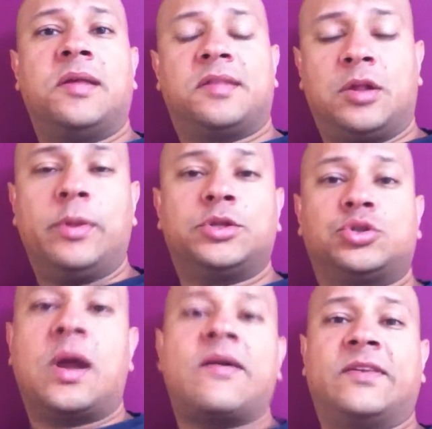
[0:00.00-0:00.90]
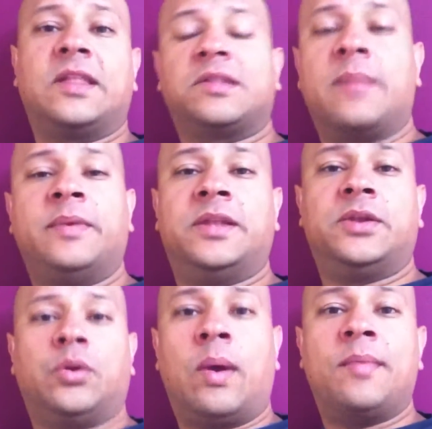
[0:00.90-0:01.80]
you have so much traffic that's coming
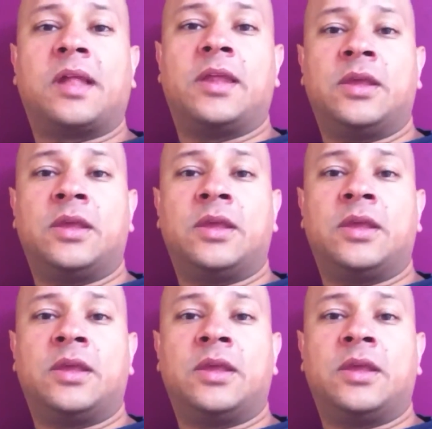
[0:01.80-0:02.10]
into your website.